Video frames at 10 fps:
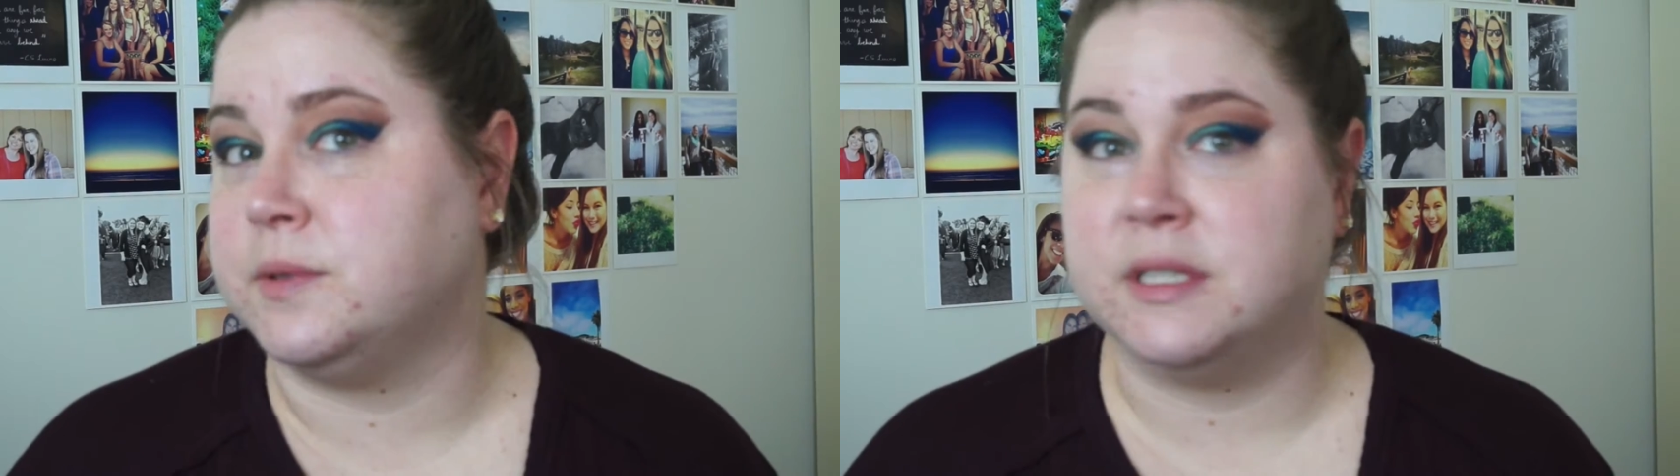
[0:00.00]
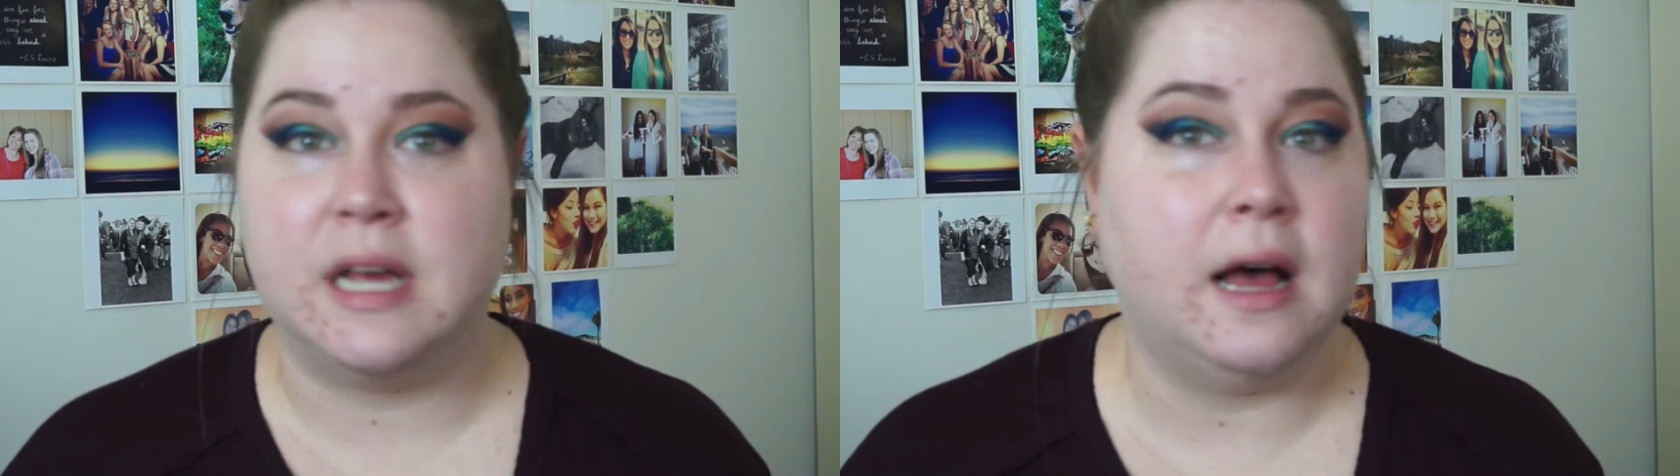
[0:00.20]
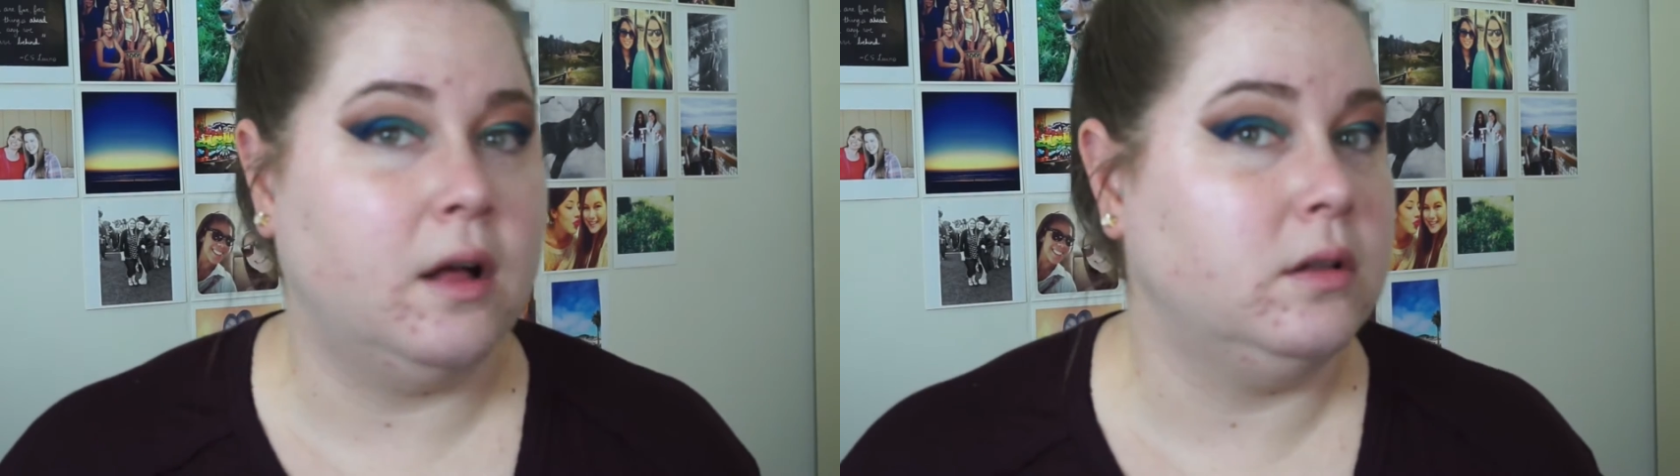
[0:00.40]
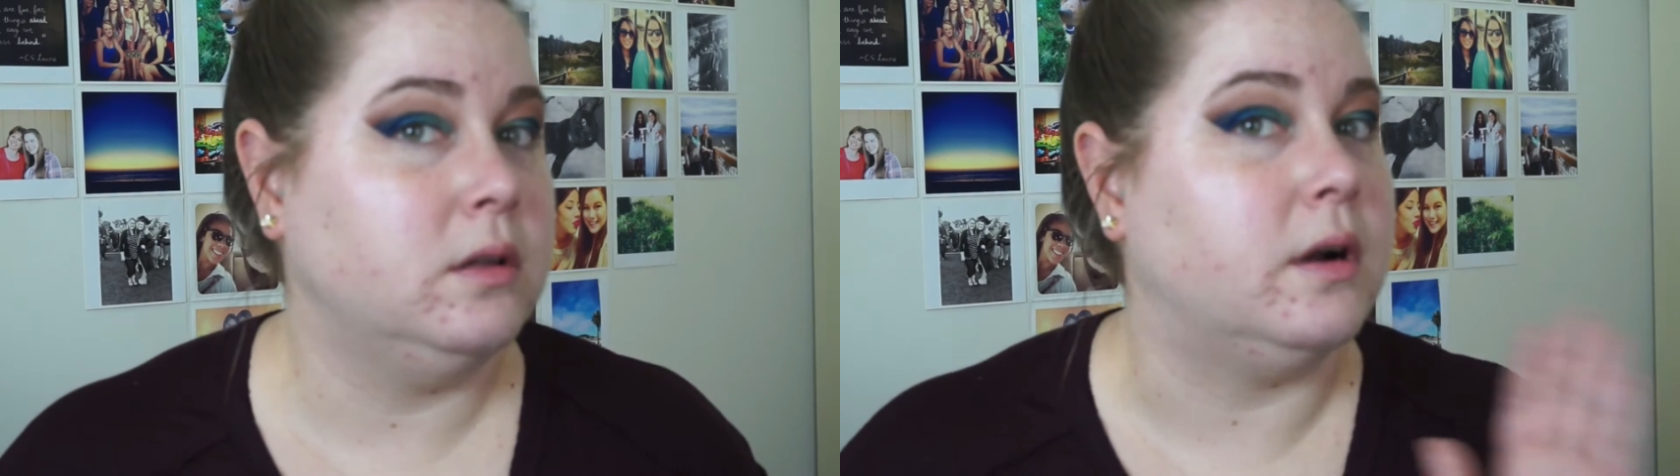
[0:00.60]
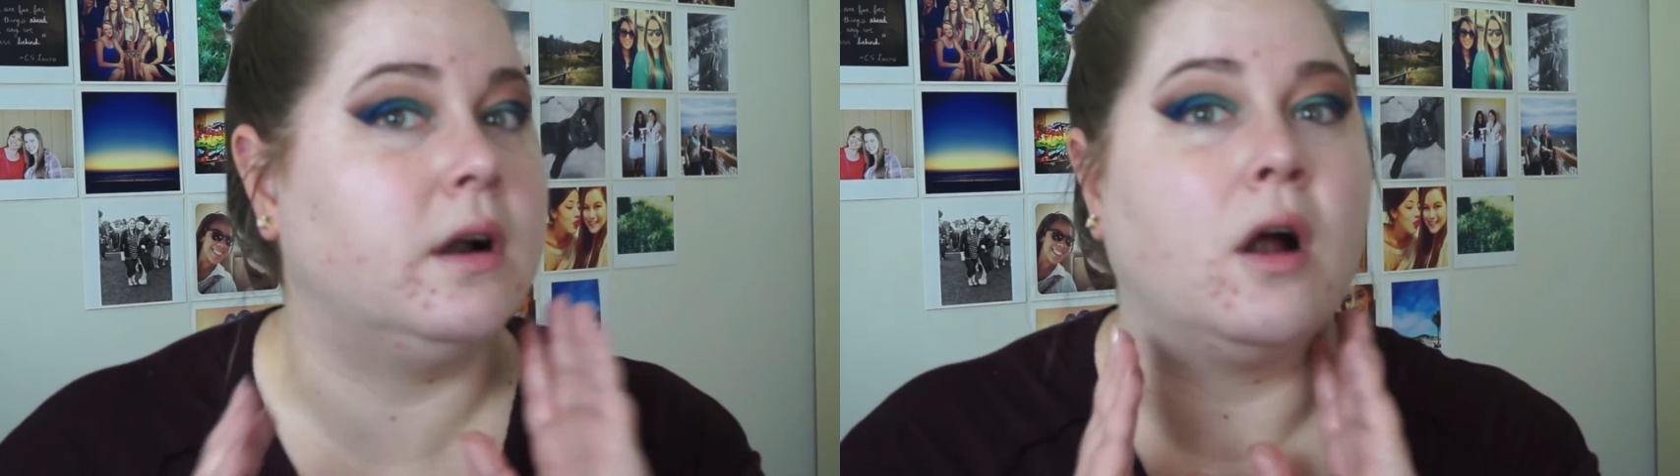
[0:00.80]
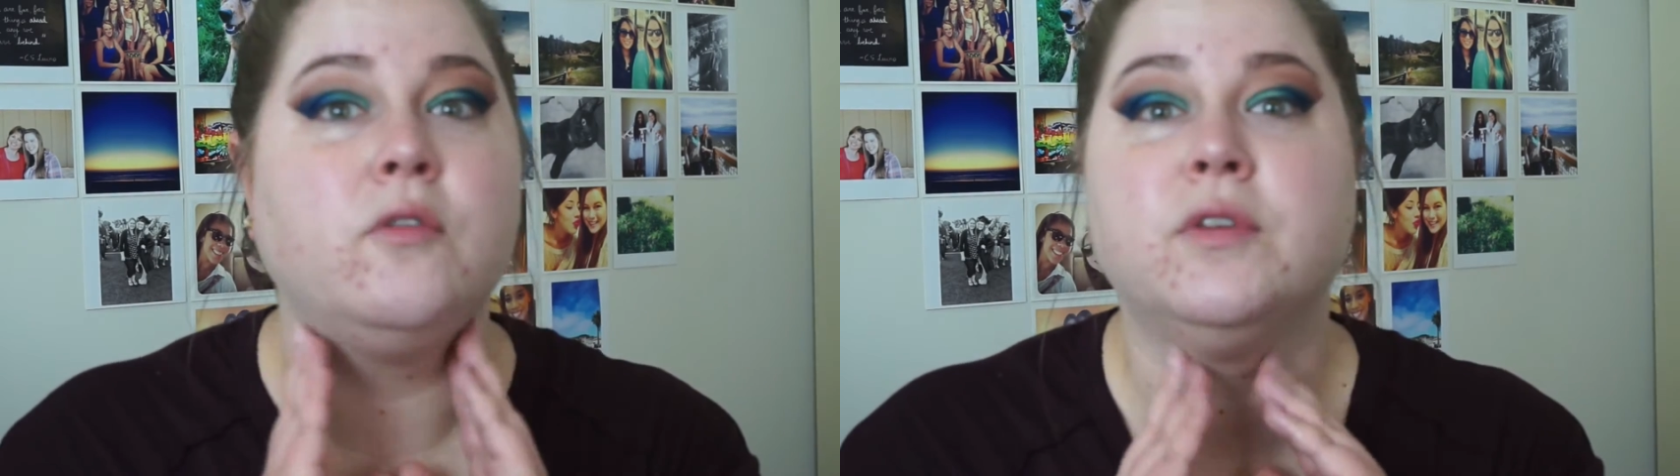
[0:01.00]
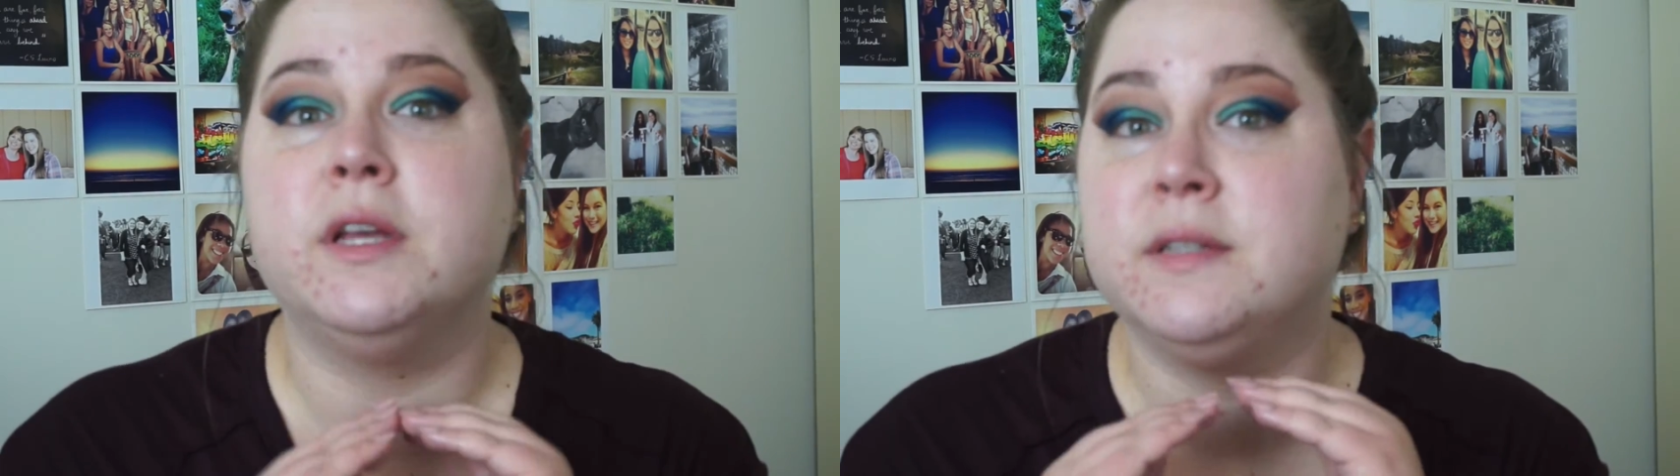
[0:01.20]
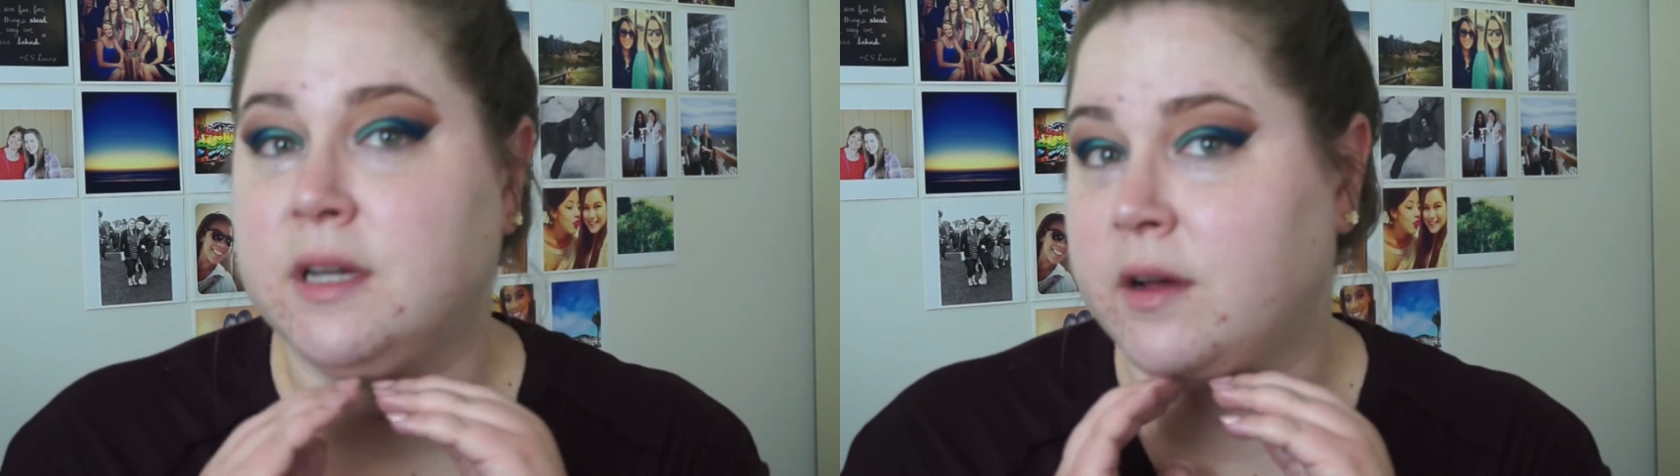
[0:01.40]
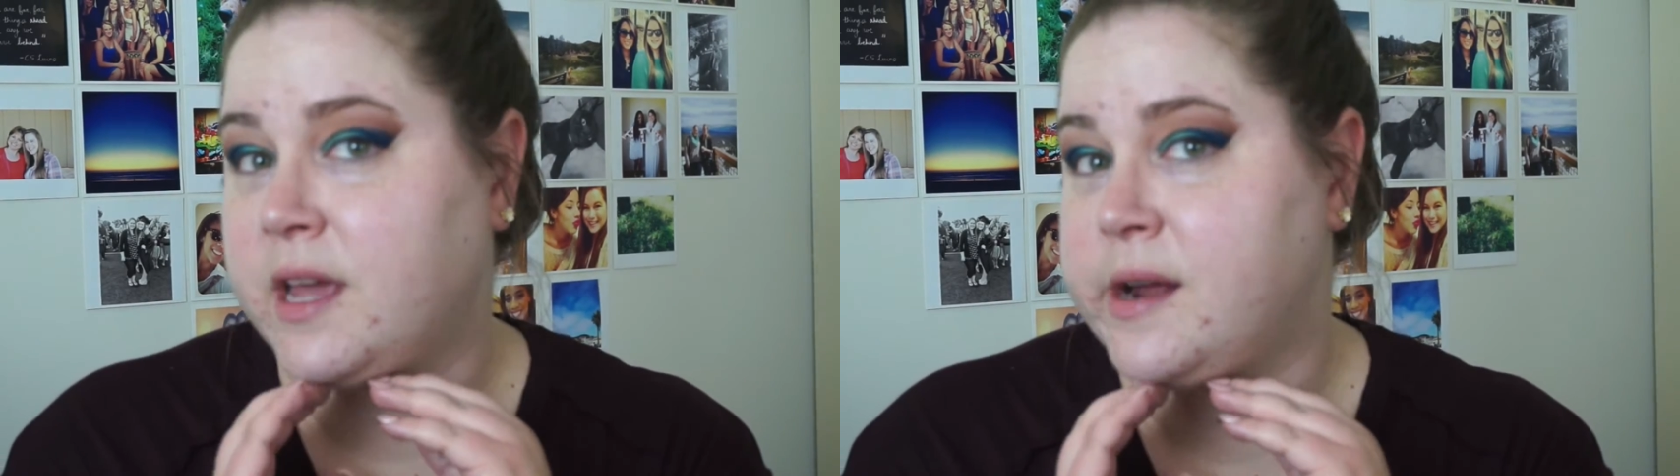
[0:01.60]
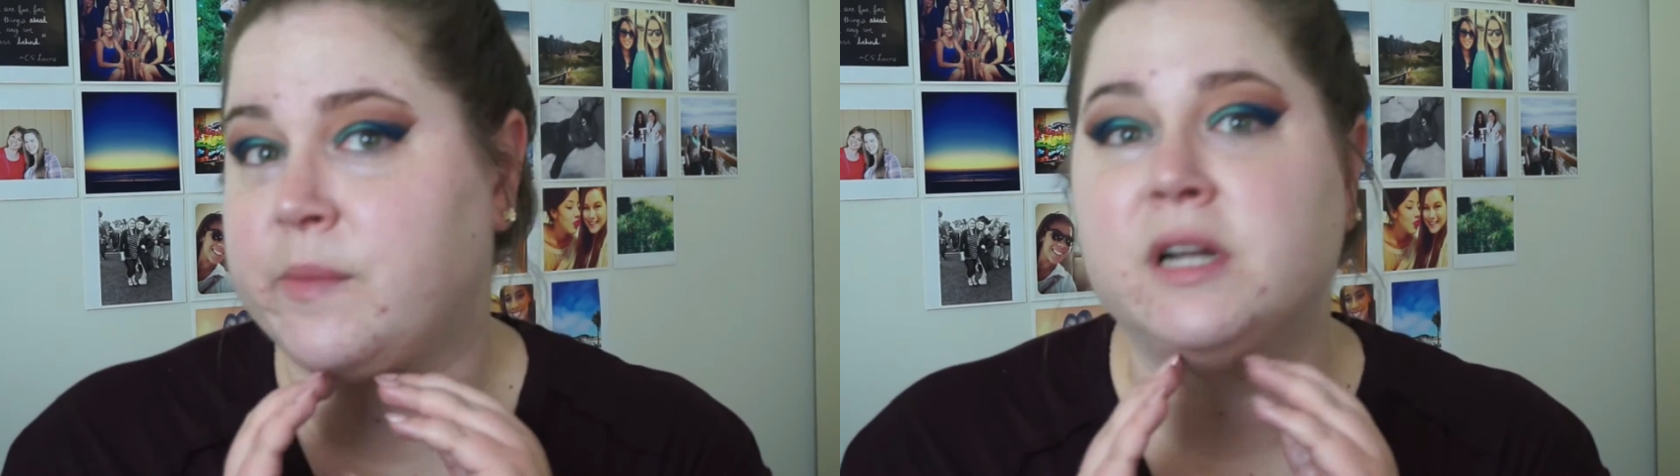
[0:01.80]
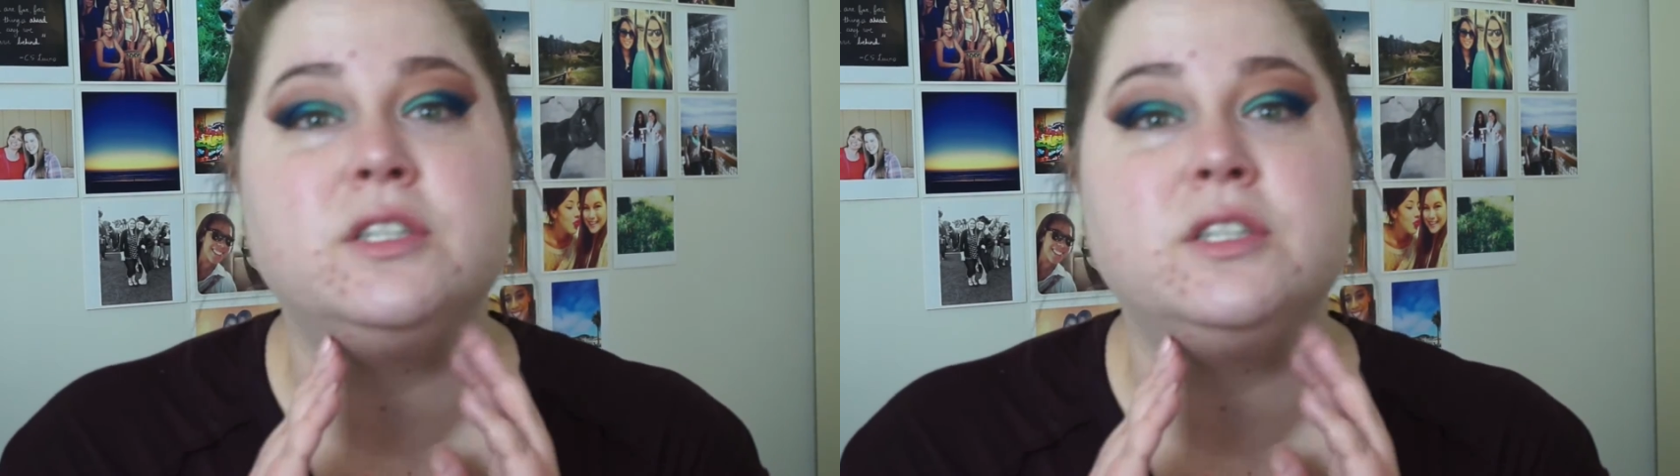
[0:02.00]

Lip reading: you can tell, or hopefully you can tell on camera,